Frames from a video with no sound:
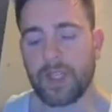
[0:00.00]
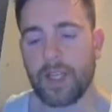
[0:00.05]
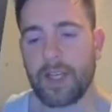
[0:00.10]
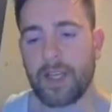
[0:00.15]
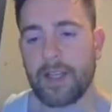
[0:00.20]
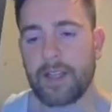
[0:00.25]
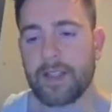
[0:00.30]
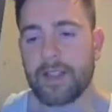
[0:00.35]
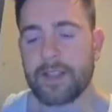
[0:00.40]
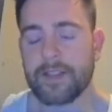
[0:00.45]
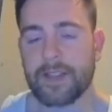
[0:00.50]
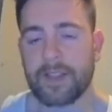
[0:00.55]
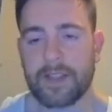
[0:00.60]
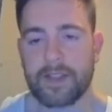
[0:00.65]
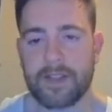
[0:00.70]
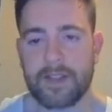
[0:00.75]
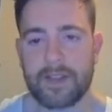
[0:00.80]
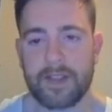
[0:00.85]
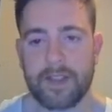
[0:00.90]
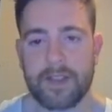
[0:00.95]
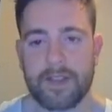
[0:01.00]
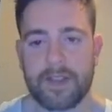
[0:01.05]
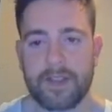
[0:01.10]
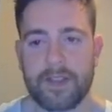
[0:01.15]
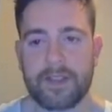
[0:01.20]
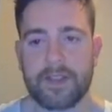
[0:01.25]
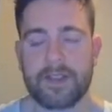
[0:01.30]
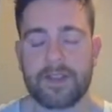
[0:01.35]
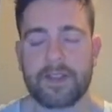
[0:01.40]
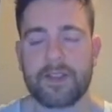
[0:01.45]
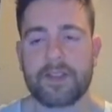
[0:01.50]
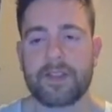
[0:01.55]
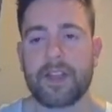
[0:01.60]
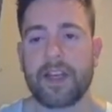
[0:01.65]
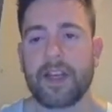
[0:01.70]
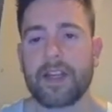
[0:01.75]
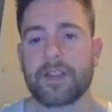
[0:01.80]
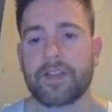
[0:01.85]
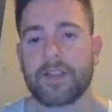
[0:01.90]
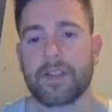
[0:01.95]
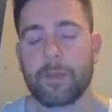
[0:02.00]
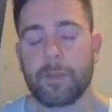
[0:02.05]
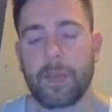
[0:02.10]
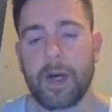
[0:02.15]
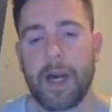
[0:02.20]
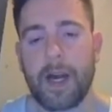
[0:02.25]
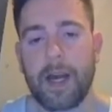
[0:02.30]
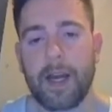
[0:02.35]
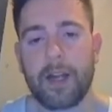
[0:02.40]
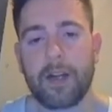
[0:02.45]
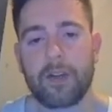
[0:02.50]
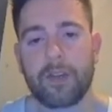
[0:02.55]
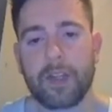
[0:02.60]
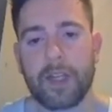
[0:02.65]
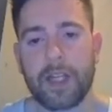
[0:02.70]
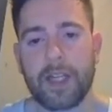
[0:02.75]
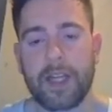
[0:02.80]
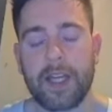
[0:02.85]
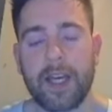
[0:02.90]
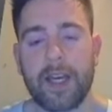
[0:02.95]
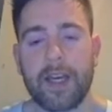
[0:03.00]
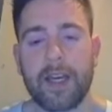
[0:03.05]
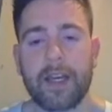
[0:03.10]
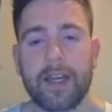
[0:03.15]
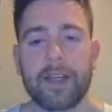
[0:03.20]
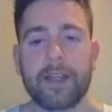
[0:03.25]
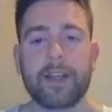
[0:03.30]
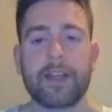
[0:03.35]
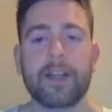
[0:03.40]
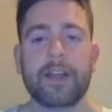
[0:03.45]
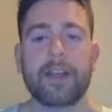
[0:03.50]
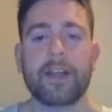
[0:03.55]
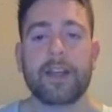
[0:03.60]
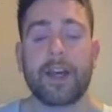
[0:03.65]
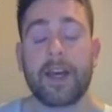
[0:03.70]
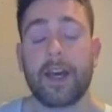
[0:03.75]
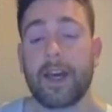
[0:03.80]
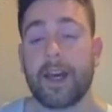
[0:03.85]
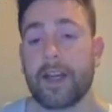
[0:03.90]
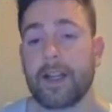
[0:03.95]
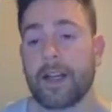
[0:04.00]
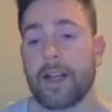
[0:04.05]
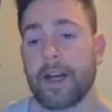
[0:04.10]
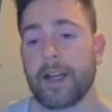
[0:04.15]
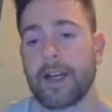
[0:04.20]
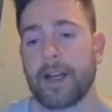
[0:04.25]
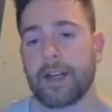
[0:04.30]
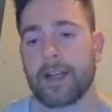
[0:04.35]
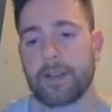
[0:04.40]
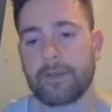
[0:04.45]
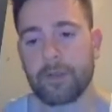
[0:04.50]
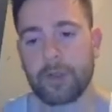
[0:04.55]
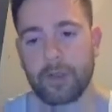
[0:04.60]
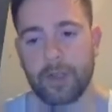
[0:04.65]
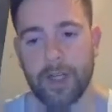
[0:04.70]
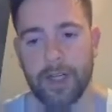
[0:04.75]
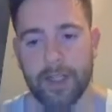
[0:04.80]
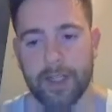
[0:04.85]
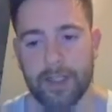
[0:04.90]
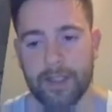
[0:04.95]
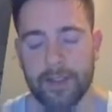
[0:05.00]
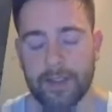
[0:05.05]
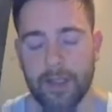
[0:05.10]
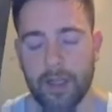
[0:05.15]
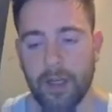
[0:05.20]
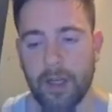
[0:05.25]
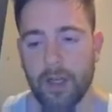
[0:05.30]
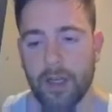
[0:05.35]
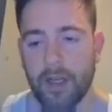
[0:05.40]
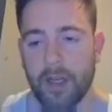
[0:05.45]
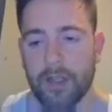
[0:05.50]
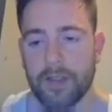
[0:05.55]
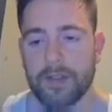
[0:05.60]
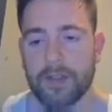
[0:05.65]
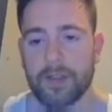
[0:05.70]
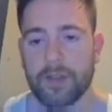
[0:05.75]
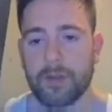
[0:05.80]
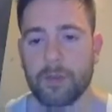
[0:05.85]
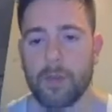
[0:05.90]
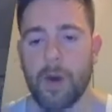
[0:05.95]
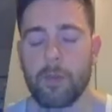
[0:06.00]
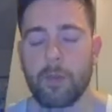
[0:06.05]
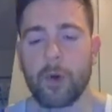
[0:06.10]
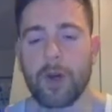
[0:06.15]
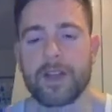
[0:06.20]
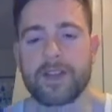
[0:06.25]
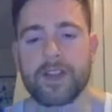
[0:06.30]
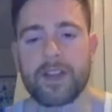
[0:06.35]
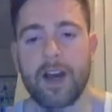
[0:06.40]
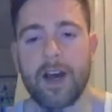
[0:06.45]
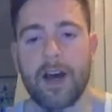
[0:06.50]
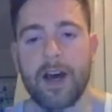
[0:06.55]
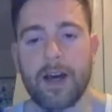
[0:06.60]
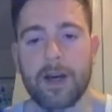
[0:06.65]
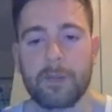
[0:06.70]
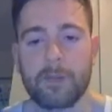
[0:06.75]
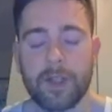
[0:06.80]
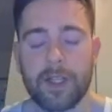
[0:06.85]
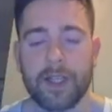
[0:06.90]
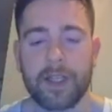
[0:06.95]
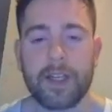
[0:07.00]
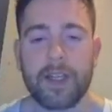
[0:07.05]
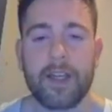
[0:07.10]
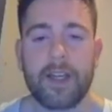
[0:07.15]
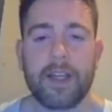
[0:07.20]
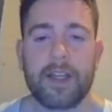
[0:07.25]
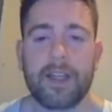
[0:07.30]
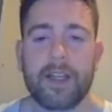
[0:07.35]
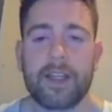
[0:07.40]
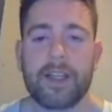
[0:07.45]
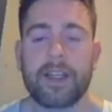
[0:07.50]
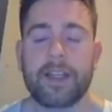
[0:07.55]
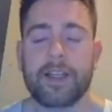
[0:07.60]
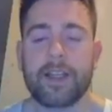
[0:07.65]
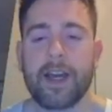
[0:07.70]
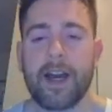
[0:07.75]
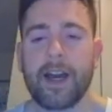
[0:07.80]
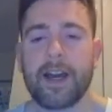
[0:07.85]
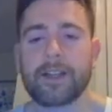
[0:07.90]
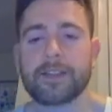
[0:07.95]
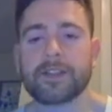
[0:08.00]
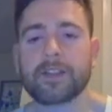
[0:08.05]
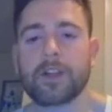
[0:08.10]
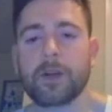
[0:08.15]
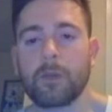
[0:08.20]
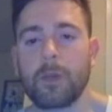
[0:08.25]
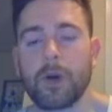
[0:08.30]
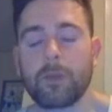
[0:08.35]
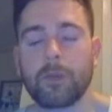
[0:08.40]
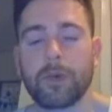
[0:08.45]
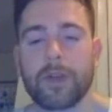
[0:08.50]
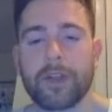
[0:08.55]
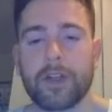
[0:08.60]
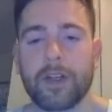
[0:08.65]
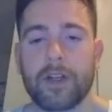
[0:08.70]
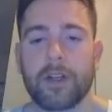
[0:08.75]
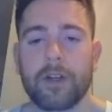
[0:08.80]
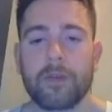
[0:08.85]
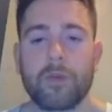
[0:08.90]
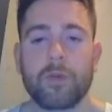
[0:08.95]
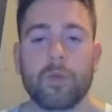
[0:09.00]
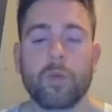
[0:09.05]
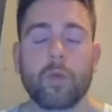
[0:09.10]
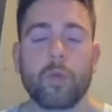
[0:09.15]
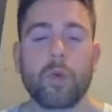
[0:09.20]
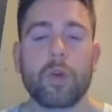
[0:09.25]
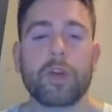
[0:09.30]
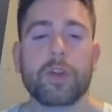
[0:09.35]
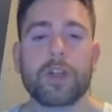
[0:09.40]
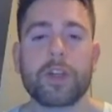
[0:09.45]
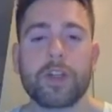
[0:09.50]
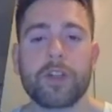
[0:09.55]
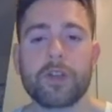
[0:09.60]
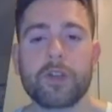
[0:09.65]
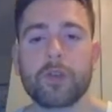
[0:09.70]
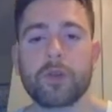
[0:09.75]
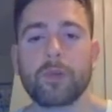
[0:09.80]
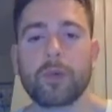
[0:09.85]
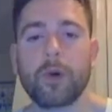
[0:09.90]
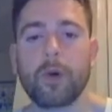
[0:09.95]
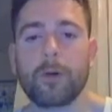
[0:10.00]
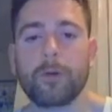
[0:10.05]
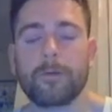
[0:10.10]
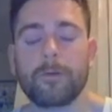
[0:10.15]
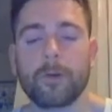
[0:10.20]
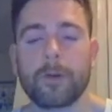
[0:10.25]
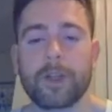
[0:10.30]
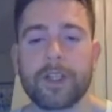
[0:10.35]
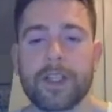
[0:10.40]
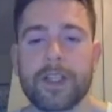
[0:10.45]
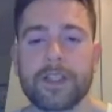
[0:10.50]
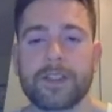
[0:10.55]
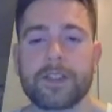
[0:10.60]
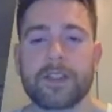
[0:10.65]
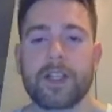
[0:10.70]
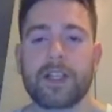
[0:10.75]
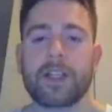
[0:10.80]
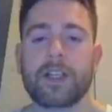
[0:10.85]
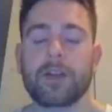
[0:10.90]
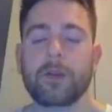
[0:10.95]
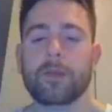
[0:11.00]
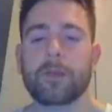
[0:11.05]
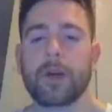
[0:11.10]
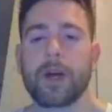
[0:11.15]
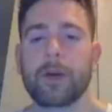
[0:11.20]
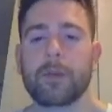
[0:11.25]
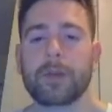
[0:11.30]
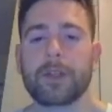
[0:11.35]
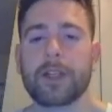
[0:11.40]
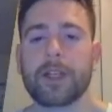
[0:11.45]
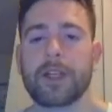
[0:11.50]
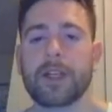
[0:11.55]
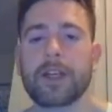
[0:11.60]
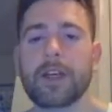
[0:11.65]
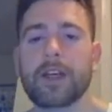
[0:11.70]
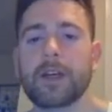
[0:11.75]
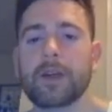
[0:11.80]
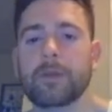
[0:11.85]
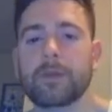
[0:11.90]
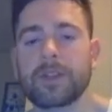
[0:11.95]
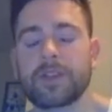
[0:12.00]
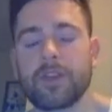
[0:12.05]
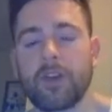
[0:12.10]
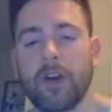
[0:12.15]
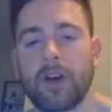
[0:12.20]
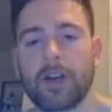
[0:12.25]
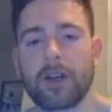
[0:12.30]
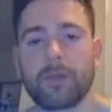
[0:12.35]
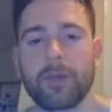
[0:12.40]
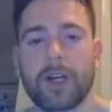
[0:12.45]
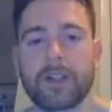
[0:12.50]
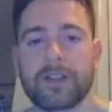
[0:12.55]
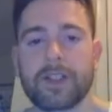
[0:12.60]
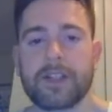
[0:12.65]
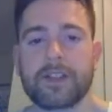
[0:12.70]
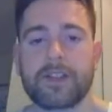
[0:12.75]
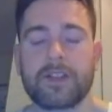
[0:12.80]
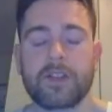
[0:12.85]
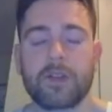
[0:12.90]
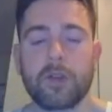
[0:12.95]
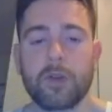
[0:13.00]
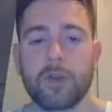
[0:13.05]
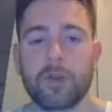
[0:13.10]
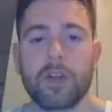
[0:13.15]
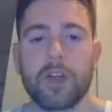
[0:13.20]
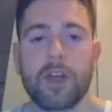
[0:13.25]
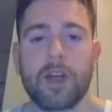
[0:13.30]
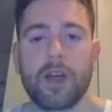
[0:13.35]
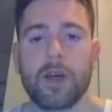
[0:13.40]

in this instance is to say to the buyer like, hey, and I got to give credit to my boy Tom, like he has come up with a really good loophole for this and he'll probably be talking about that soon.